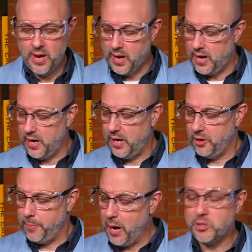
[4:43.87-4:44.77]

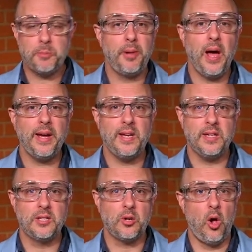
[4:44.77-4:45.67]
The power supply
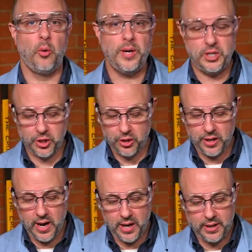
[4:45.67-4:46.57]
is already turned
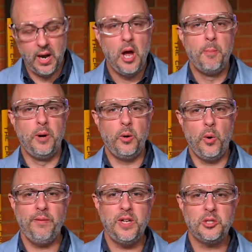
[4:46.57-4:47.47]
on, but
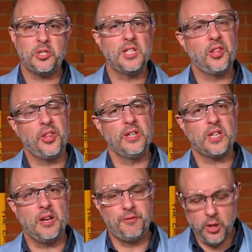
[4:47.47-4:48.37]
one of the interesting things
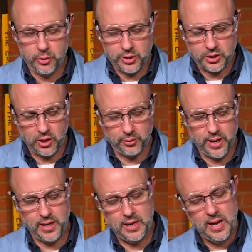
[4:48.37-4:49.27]
I've noticed
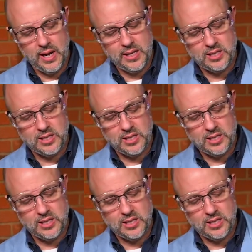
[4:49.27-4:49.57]
already is